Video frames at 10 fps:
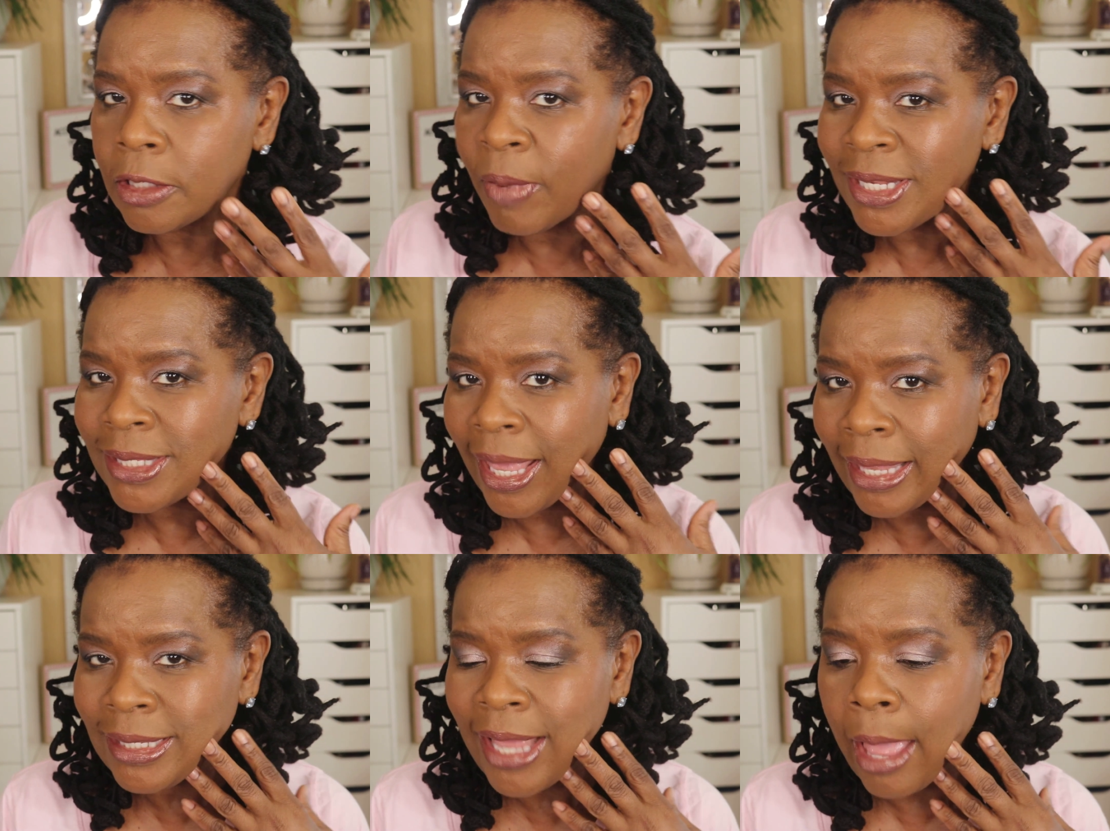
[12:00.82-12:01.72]
is my
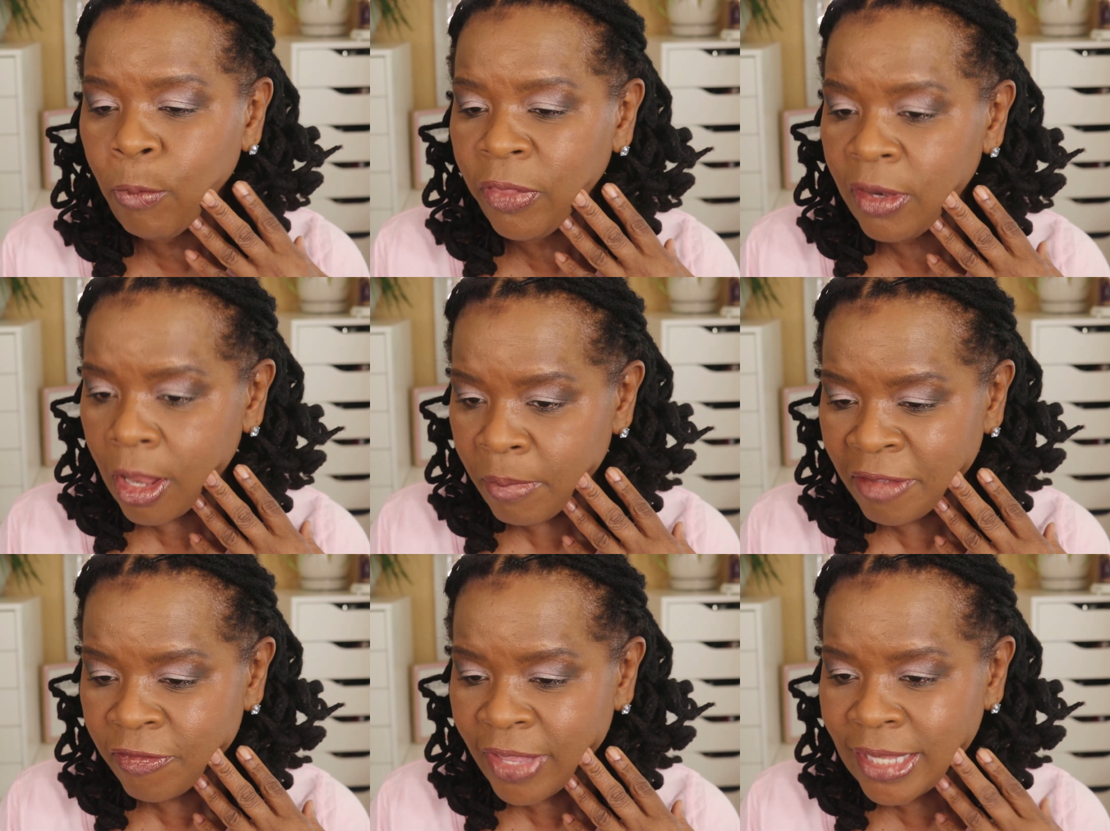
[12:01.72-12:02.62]
second time with it on
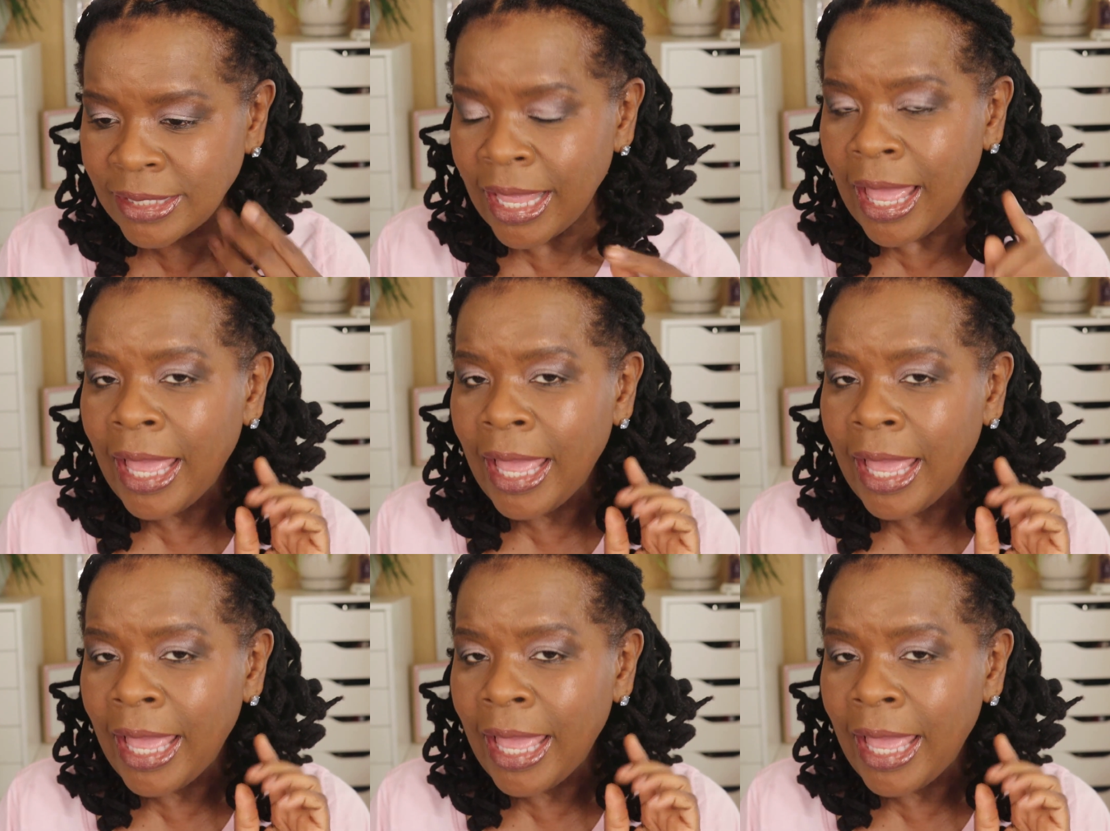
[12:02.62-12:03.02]
my face.